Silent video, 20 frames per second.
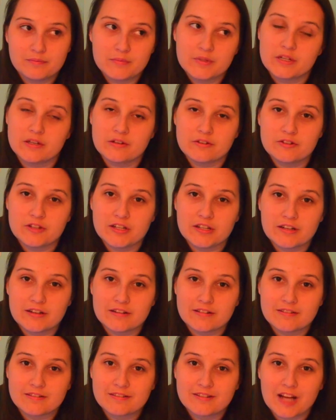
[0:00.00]
you know, drink a
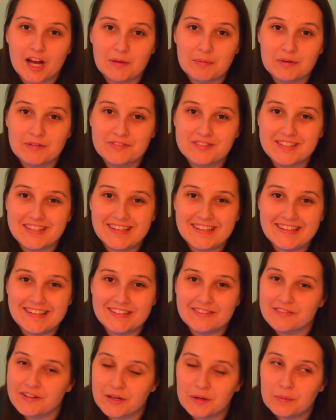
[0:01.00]
cup of tea
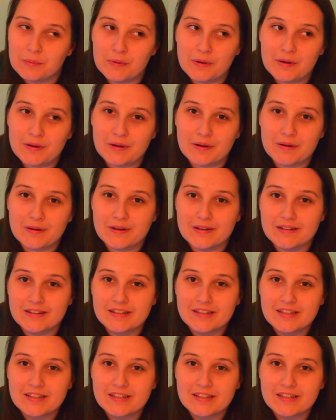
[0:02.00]
and read a book or